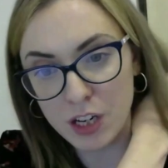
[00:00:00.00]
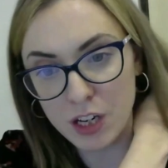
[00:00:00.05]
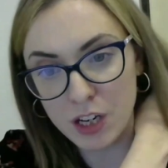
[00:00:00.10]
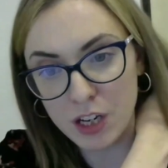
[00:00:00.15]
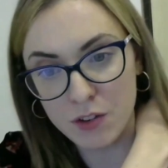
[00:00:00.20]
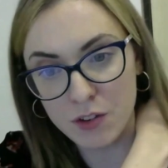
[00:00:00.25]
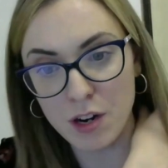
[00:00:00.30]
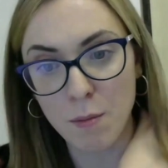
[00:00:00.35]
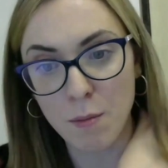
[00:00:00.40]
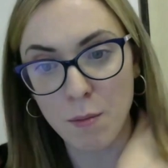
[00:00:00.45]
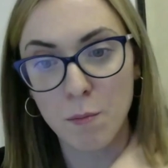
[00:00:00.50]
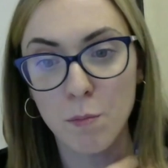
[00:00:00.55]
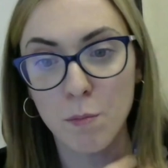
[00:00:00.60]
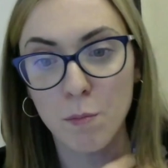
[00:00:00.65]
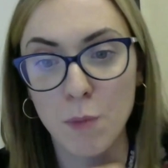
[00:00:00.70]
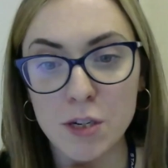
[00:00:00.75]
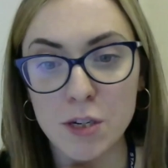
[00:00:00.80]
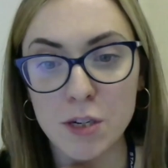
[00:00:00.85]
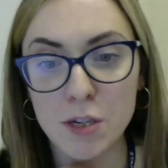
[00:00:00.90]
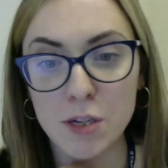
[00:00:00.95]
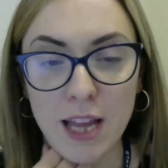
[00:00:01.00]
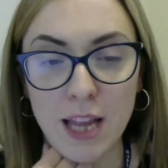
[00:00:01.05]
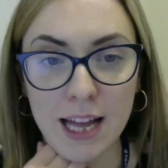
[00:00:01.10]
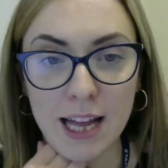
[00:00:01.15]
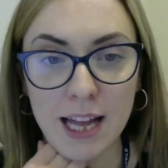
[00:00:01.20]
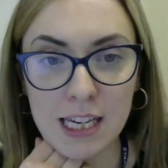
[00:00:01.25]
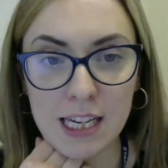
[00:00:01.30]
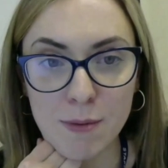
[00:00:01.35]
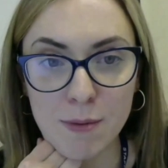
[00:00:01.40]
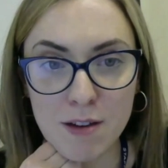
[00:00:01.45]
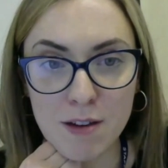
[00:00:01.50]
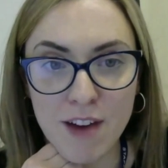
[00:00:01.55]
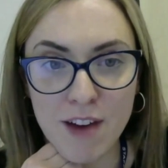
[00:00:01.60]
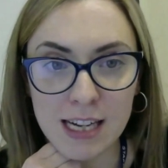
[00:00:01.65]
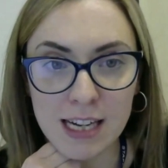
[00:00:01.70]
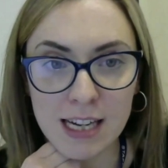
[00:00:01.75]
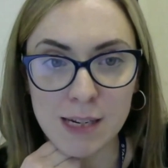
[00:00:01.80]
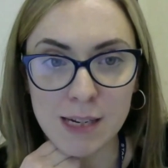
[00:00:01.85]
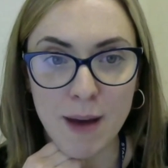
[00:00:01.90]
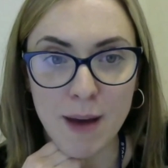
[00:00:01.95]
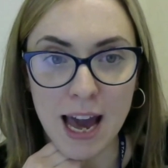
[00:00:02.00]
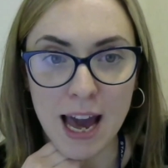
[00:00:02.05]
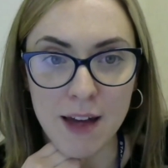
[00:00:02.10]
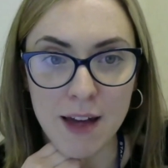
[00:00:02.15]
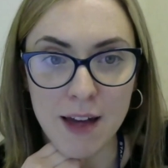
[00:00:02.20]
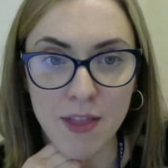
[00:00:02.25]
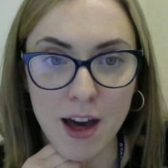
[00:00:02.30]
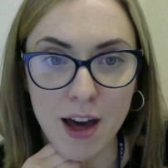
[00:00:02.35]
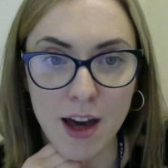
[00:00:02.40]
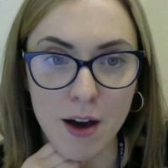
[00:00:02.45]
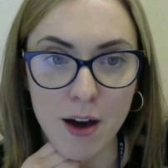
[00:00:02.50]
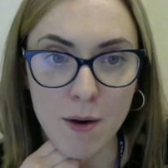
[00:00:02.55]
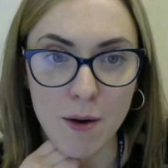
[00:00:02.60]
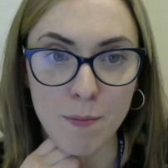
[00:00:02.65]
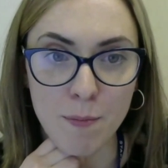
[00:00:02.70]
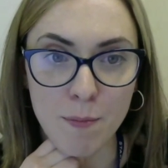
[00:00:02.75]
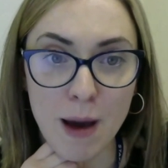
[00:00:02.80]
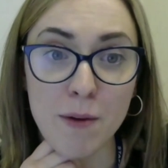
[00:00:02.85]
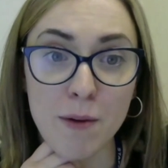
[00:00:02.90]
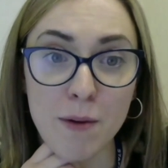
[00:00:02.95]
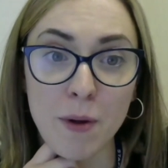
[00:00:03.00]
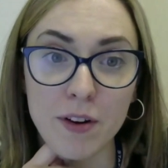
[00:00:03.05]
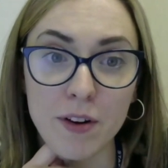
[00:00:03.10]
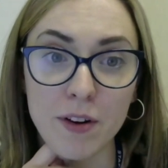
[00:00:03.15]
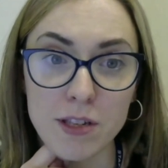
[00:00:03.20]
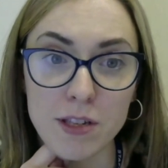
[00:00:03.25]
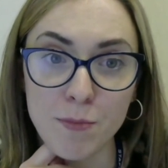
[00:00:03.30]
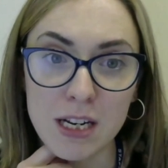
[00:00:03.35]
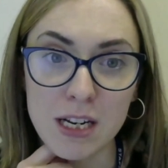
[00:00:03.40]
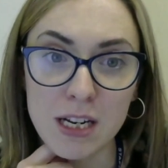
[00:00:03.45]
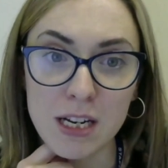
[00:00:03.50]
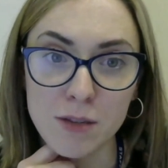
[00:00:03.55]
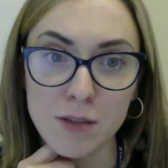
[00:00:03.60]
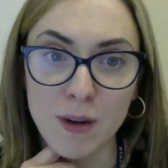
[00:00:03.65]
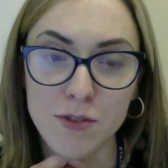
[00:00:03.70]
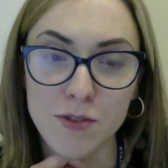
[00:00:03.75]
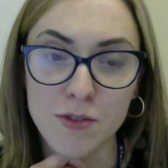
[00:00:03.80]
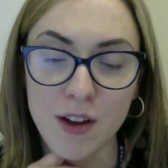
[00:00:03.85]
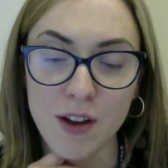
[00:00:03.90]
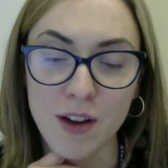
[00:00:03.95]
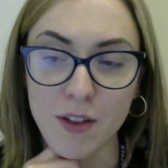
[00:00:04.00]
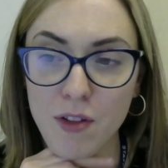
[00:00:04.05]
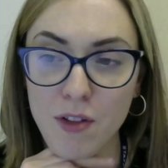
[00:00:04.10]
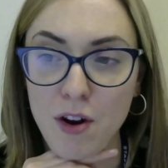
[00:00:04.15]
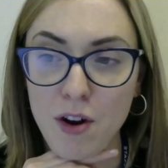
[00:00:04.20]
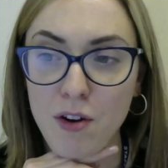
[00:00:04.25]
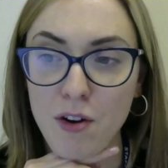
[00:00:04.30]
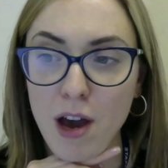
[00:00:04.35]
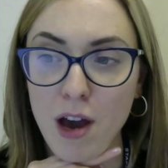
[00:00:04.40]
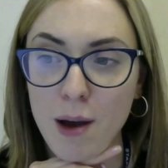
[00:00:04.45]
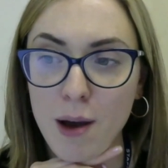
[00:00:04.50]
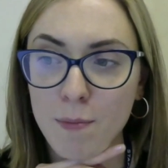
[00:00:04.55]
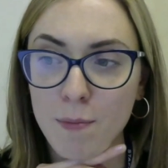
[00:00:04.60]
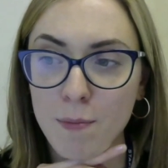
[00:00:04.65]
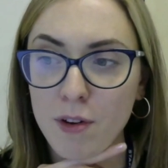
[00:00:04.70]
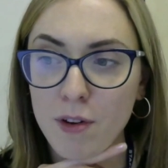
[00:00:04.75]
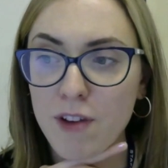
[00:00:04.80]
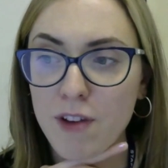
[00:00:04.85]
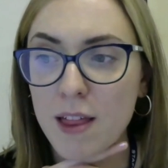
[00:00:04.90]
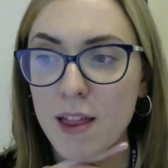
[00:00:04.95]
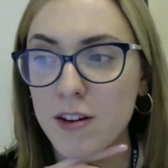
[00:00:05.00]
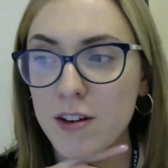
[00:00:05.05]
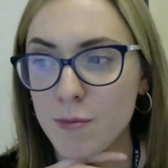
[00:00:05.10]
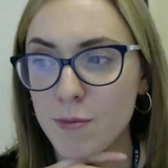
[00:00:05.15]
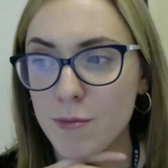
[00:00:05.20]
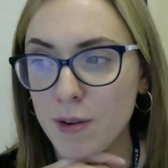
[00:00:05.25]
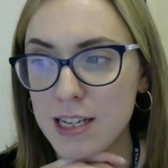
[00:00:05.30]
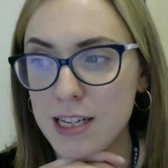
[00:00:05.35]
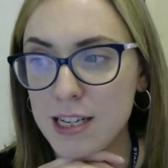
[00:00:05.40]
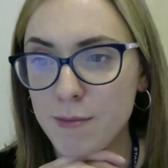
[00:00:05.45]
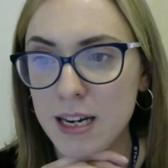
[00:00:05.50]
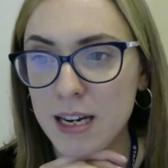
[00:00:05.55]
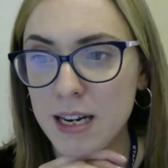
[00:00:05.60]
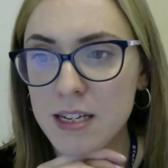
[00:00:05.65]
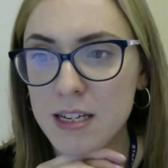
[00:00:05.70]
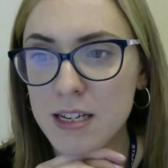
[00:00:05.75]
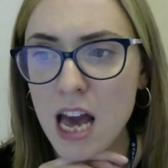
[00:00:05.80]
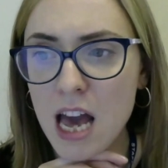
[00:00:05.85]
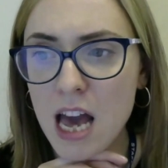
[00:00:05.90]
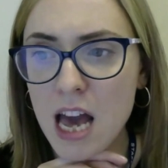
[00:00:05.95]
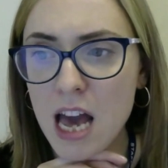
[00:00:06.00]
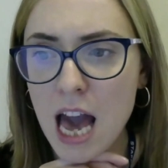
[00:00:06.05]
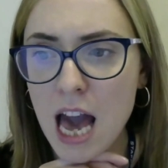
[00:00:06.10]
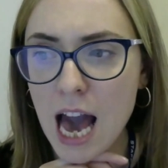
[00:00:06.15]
children are much more likely to be affected by their mother's imprisonment rather than their father's imprisonment.